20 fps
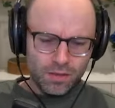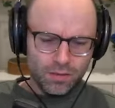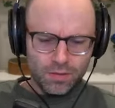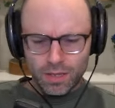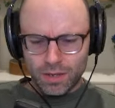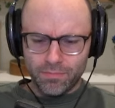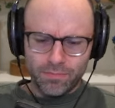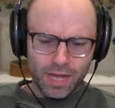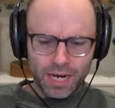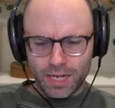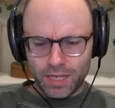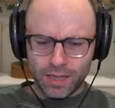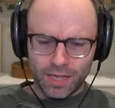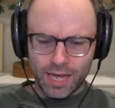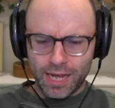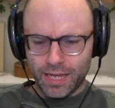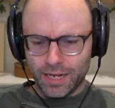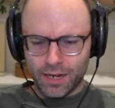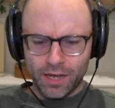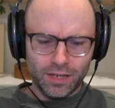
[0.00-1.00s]
The money
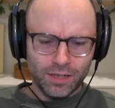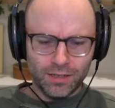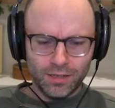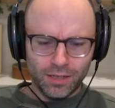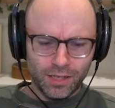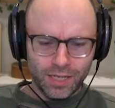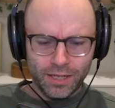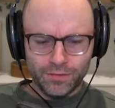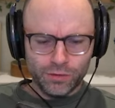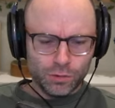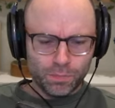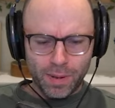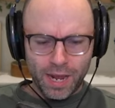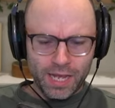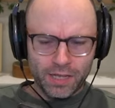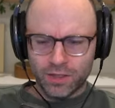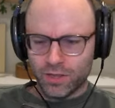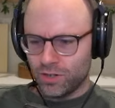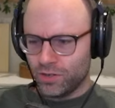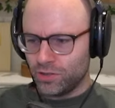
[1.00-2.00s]
line on Leafs
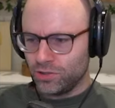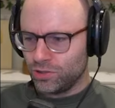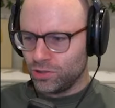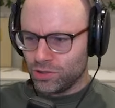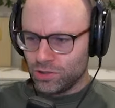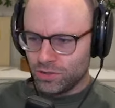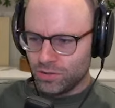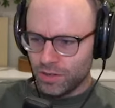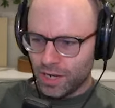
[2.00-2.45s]
Panthers,